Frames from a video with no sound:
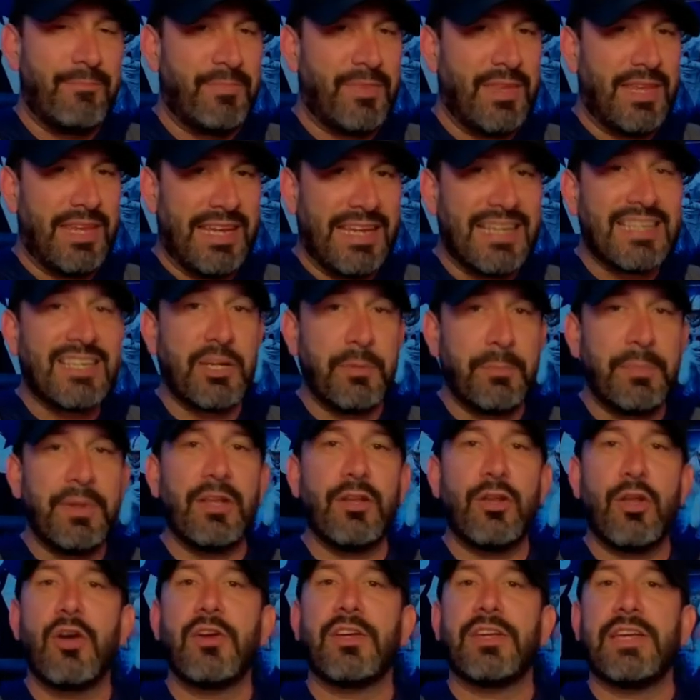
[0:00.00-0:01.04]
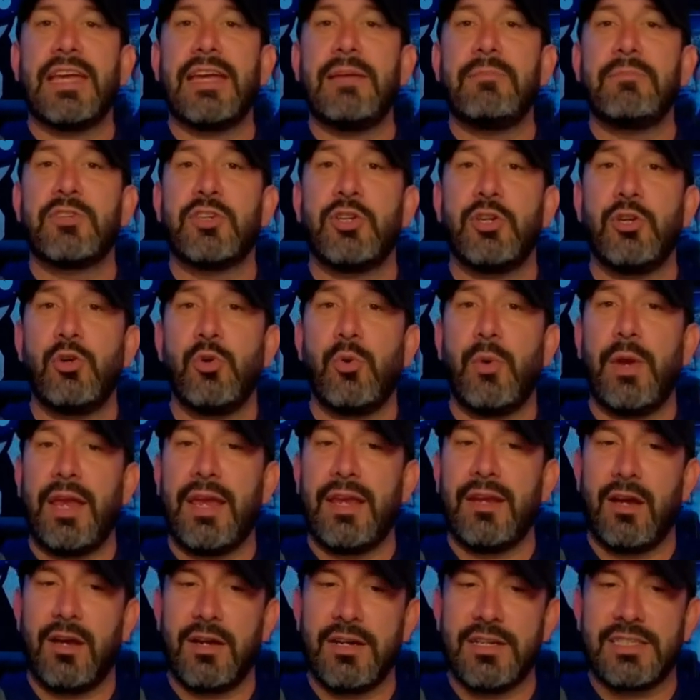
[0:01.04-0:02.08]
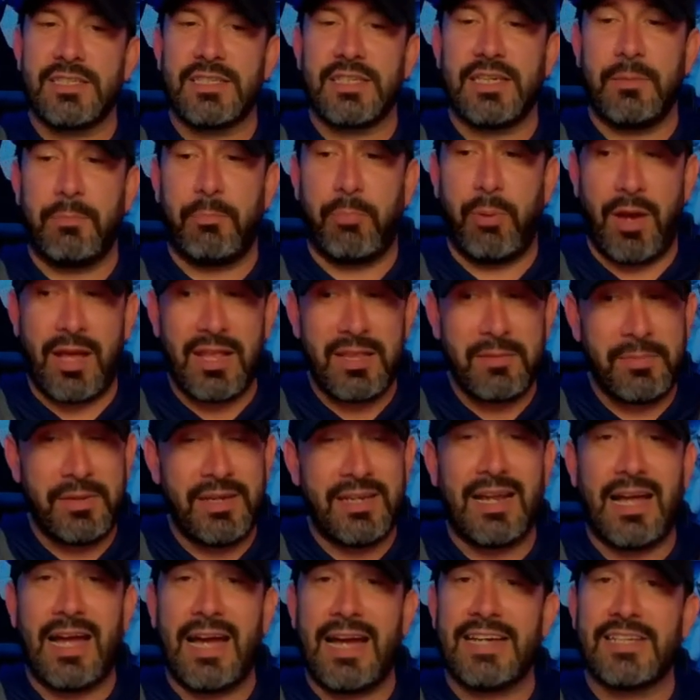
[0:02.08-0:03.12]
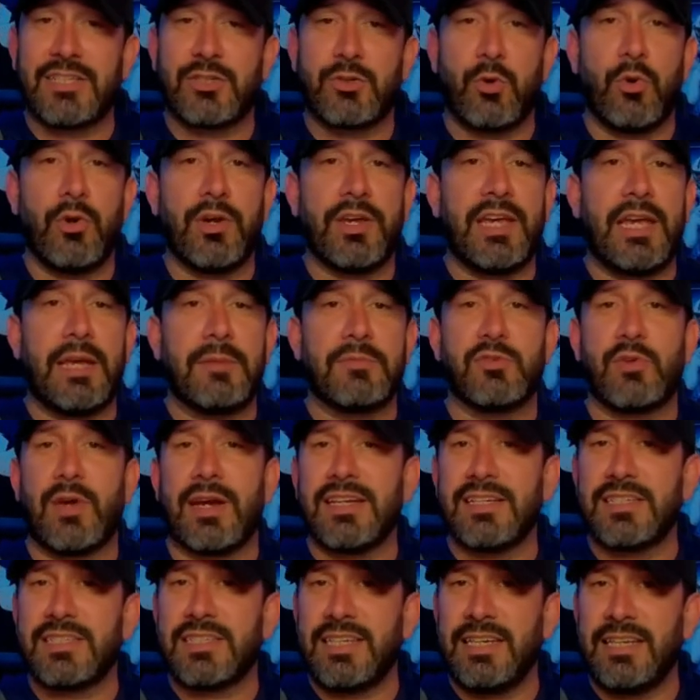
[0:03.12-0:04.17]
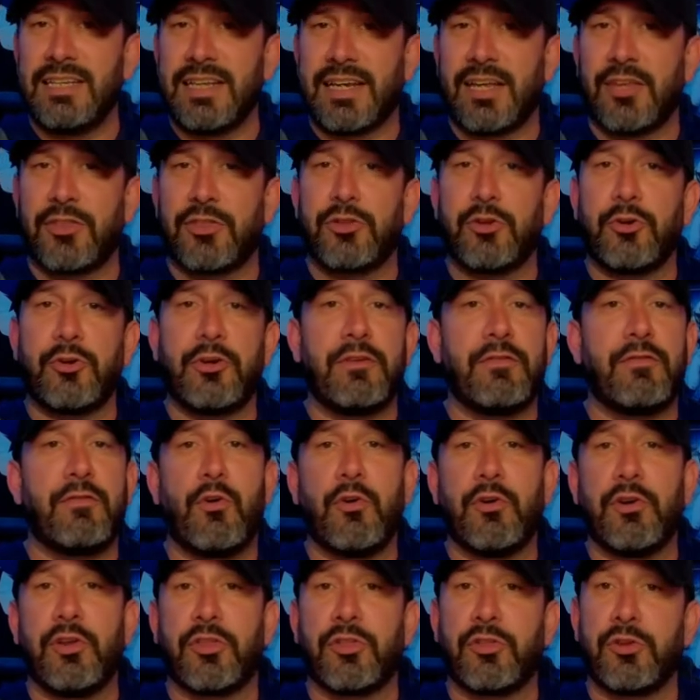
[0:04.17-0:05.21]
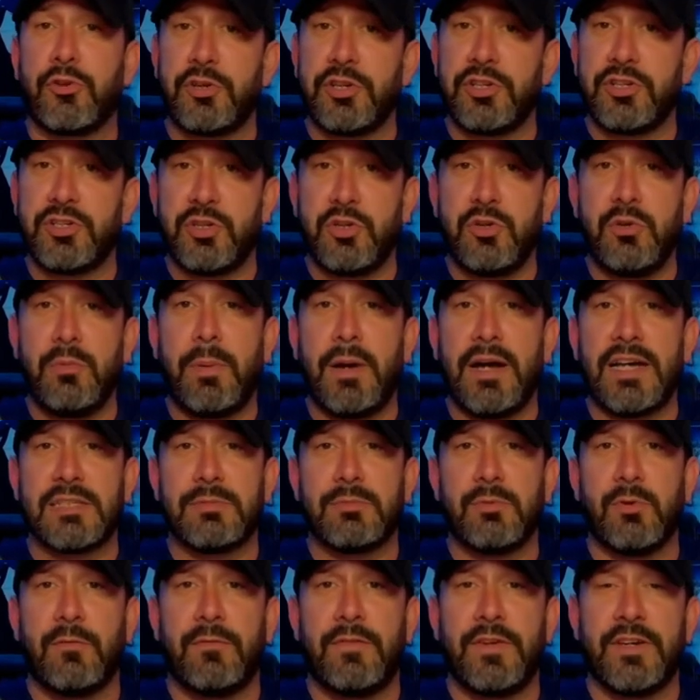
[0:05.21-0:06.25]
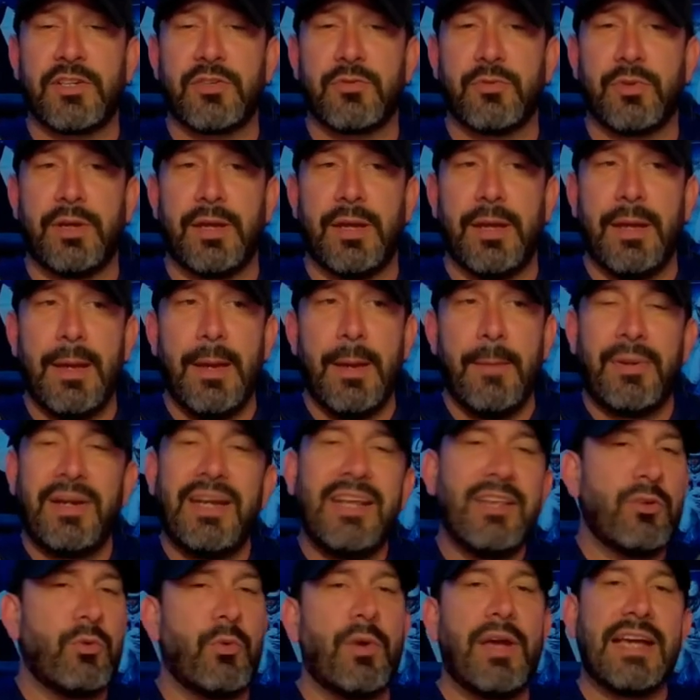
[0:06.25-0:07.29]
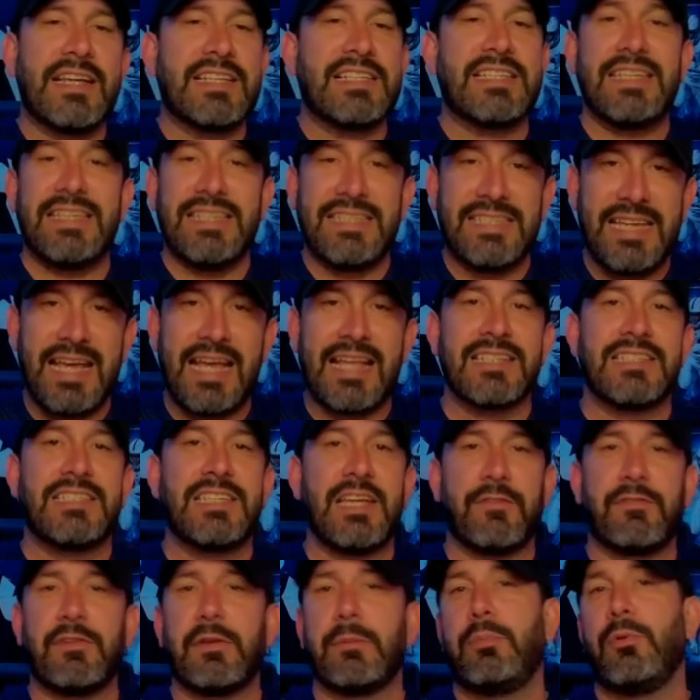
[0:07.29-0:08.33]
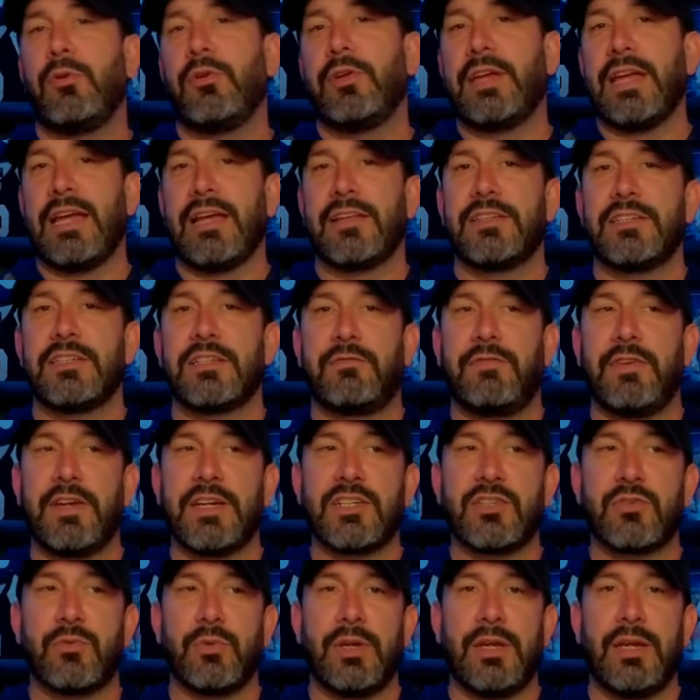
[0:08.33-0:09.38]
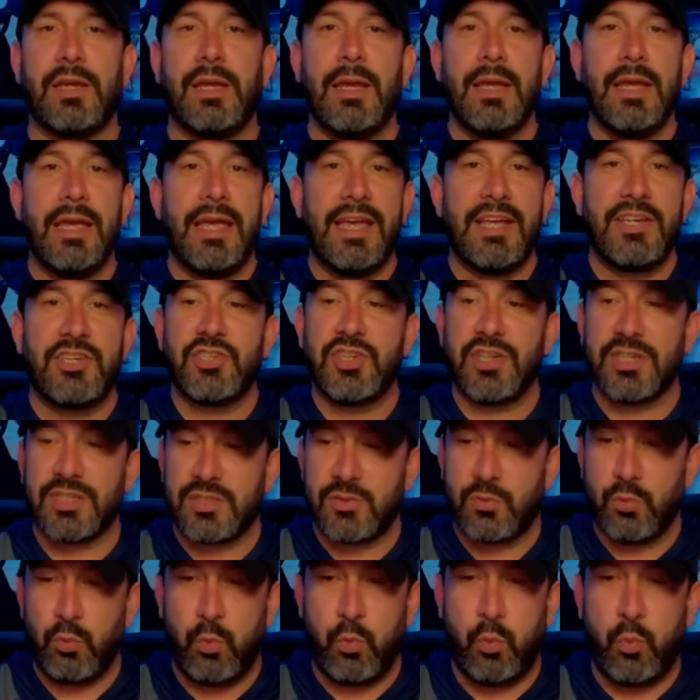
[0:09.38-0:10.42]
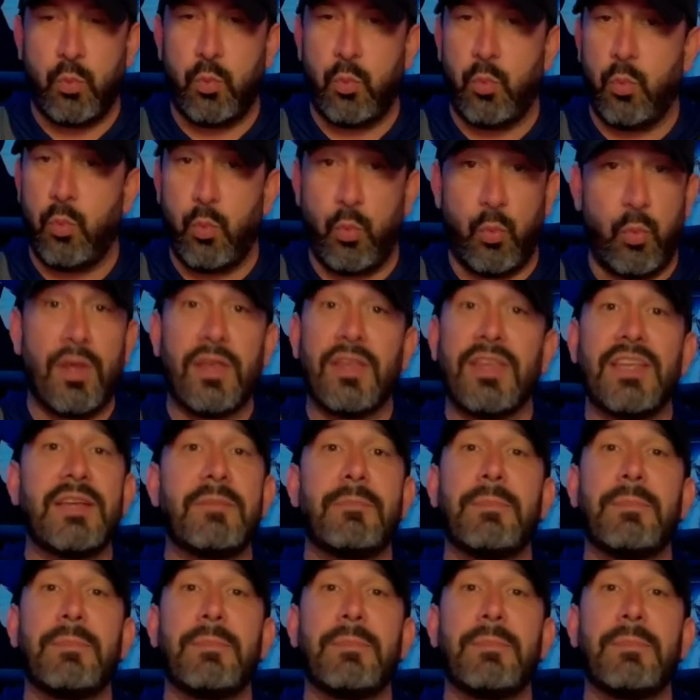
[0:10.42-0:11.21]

it could be a long game too, and honestly probably be in a high score game. So I could see like a 34-32 possible victory. But either way, I see Dallas definitely pulling out this victory. It's just, will it